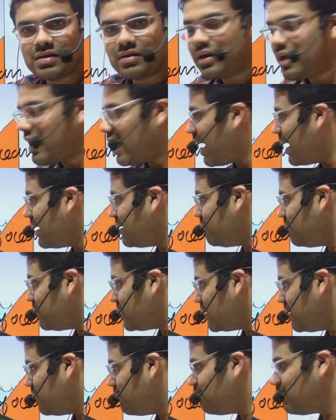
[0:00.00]
and
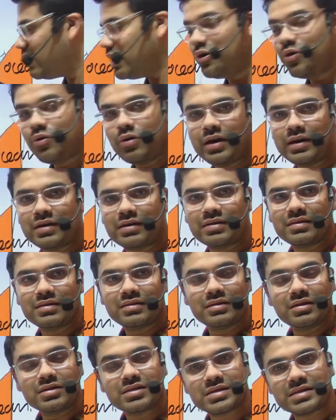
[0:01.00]
below it the
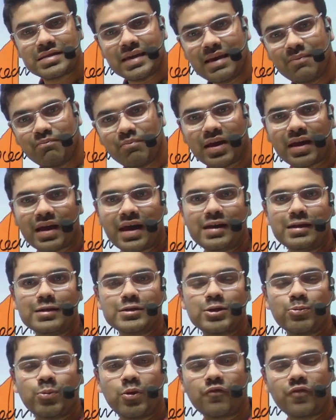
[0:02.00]
same mechanism
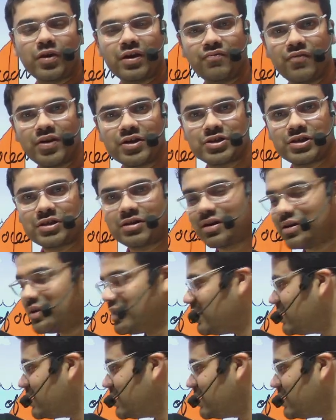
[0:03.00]
of convection current is